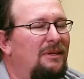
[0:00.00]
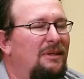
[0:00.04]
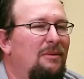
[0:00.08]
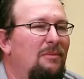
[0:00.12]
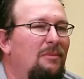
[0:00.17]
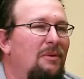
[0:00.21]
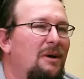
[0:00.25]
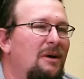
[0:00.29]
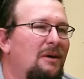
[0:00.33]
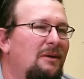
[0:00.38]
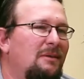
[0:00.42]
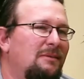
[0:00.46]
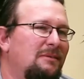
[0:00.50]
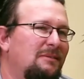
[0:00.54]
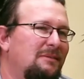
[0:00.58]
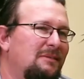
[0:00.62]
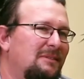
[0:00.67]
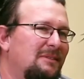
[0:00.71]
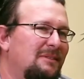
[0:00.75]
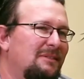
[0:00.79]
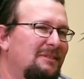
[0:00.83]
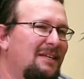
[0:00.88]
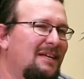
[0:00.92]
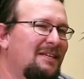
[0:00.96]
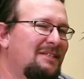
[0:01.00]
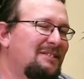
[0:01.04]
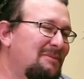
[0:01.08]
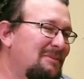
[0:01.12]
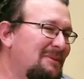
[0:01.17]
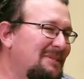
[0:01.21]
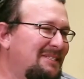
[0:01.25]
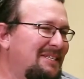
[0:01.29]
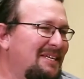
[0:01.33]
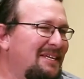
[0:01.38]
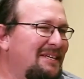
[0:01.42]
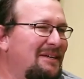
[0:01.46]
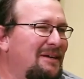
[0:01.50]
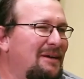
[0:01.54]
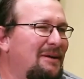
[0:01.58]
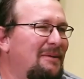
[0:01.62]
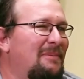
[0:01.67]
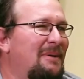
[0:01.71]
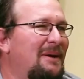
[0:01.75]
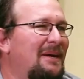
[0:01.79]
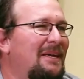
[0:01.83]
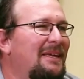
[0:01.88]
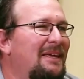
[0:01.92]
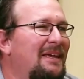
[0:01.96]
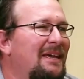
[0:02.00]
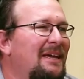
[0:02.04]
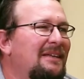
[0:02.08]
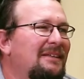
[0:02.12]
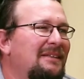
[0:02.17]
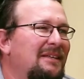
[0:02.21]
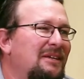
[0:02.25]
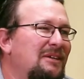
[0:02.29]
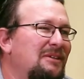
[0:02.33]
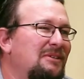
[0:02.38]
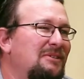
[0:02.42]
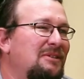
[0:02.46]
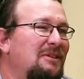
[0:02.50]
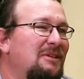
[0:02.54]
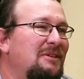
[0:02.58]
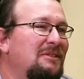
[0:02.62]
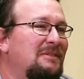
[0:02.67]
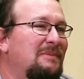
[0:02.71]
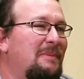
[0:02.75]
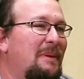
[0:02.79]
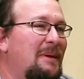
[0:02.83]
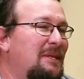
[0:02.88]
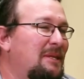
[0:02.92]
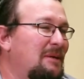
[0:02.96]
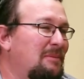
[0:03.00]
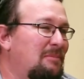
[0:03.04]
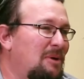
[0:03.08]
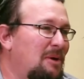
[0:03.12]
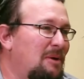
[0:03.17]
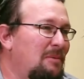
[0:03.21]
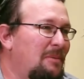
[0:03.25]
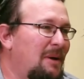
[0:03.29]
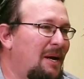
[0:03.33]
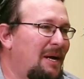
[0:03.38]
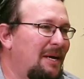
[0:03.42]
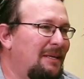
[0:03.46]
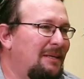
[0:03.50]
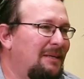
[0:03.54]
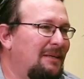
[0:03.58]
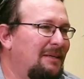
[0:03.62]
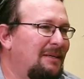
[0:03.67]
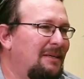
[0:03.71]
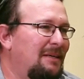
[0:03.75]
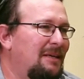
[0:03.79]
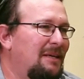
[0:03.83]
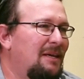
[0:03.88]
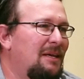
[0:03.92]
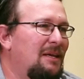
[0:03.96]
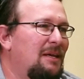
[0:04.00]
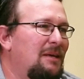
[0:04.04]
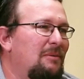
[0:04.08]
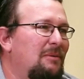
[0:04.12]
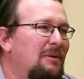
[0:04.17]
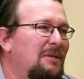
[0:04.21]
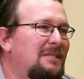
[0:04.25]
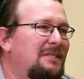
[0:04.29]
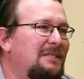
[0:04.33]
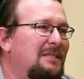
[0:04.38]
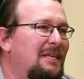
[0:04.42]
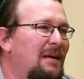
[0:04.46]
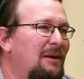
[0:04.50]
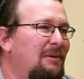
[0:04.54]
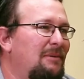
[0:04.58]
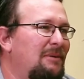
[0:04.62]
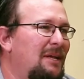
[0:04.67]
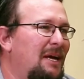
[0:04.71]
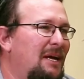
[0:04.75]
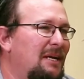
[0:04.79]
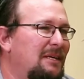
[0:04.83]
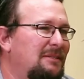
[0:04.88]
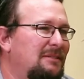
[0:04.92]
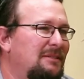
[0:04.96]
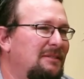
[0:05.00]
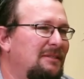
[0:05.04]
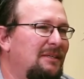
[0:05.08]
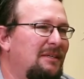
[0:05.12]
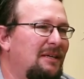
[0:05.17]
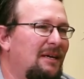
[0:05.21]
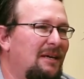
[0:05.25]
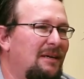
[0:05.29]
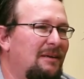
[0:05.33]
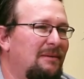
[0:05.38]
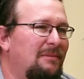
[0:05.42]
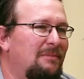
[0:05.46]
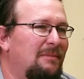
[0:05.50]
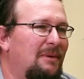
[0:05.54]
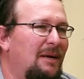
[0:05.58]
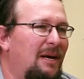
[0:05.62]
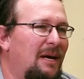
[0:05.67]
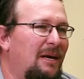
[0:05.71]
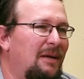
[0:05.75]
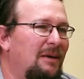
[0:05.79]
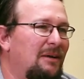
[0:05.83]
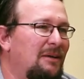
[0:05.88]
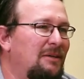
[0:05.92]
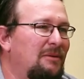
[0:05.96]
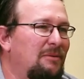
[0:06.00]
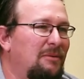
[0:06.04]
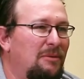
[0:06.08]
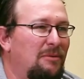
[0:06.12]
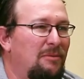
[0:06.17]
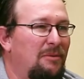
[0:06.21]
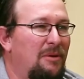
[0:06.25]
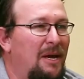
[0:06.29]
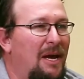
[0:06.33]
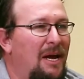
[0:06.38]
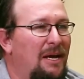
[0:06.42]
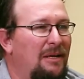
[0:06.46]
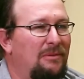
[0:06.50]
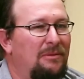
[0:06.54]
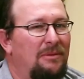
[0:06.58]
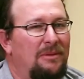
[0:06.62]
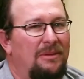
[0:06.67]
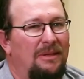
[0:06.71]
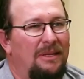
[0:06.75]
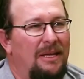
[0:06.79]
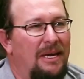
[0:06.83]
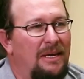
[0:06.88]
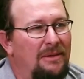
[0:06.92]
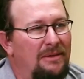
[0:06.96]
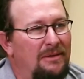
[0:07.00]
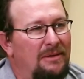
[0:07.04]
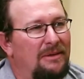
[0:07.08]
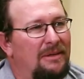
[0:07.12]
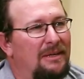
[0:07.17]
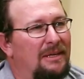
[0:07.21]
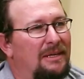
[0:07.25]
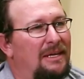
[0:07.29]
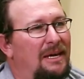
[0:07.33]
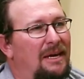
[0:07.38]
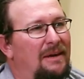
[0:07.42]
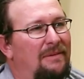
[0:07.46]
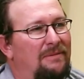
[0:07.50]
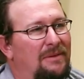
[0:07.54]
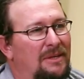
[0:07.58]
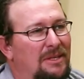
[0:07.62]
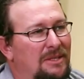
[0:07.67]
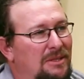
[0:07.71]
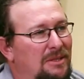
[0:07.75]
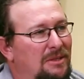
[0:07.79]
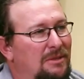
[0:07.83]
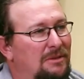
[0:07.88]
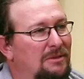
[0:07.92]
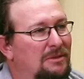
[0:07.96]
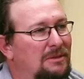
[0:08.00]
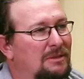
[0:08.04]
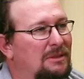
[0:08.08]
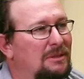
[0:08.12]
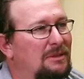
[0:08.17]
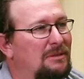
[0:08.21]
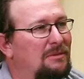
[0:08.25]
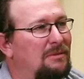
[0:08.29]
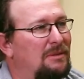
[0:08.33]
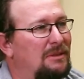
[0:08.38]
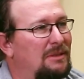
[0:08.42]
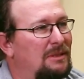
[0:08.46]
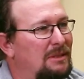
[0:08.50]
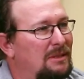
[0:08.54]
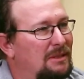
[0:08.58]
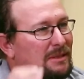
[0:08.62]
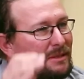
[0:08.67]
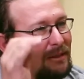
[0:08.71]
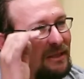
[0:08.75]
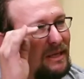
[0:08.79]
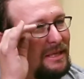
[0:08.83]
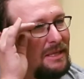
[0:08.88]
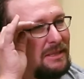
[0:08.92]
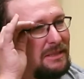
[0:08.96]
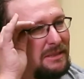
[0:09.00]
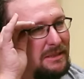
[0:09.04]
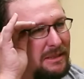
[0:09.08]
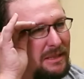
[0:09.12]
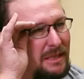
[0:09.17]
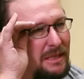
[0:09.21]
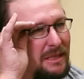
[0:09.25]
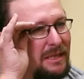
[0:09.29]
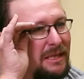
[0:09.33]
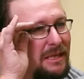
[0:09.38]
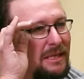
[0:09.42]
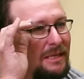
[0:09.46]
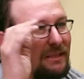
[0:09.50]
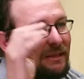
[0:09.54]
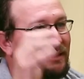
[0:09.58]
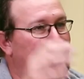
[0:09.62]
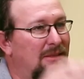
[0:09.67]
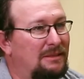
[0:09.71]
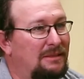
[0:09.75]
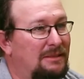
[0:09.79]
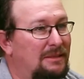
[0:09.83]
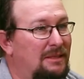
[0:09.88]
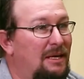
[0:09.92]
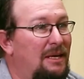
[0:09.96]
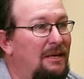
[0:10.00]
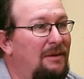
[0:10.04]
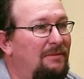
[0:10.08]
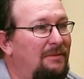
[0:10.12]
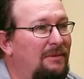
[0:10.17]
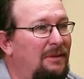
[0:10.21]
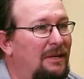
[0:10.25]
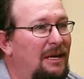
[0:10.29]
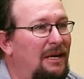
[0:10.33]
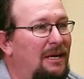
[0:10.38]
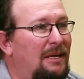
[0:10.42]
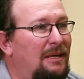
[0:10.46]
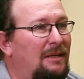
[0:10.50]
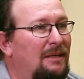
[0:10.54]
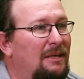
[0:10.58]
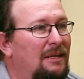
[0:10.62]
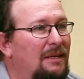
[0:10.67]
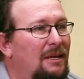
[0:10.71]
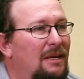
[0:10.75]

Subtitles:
Well, not so much eco, but they used to use methyl bromide, which that would actually, I heard it would react with leather and have issues with like sticking to stuff. Yeah.